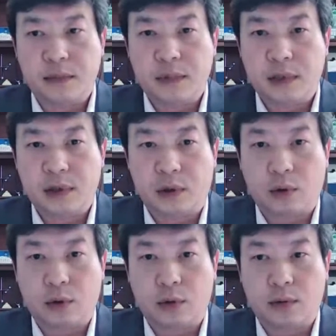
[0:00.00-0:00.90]

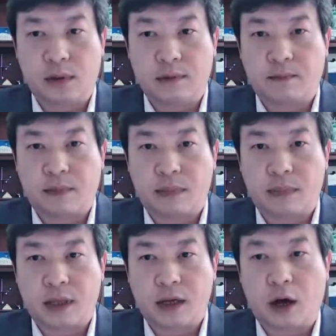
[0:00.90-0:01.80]
So
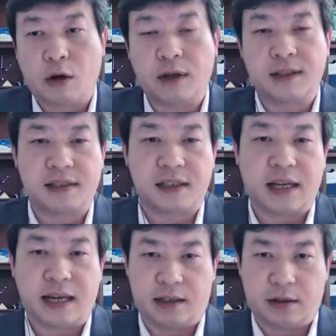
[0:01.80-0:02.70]
how long does it
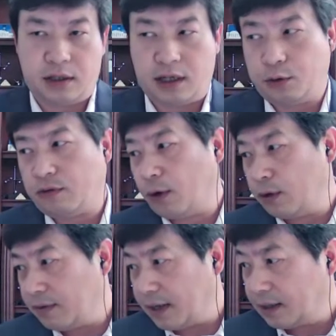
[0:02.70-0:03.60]
take to get your
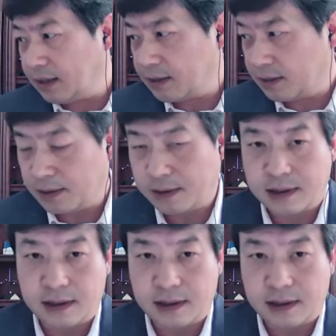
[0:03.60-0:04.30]
foreign filing license?